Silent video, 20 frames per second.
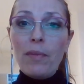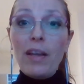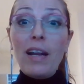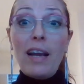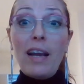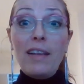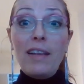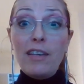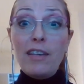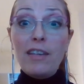an
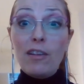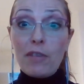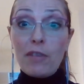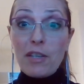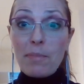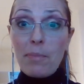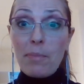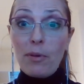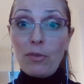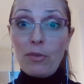ideal
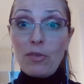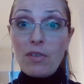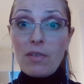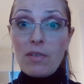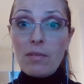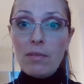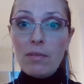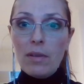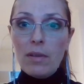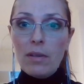
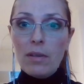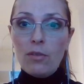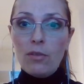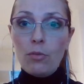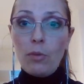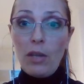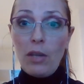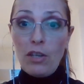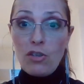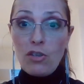response
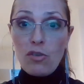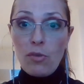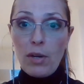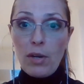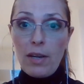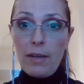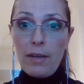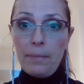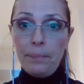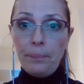to each
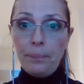trigger.